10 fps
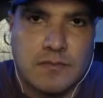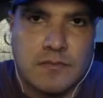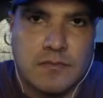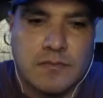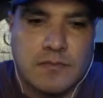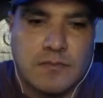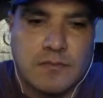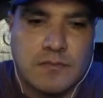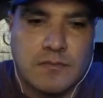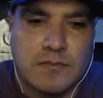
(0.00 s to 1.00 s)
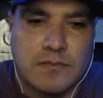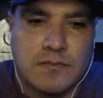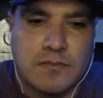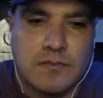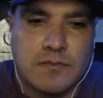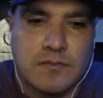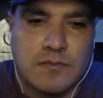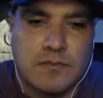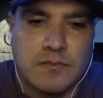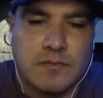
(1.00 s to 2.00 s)

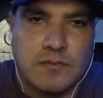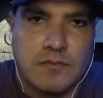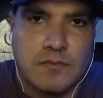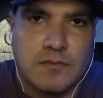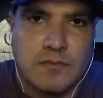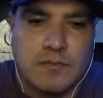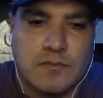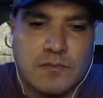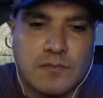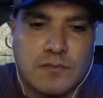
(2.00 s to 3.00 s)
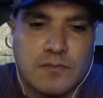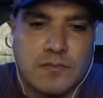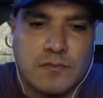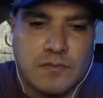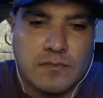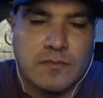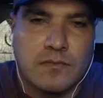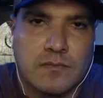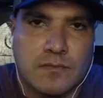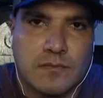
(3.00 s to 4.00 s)

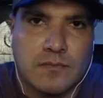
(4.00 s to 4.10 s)
(not speaking)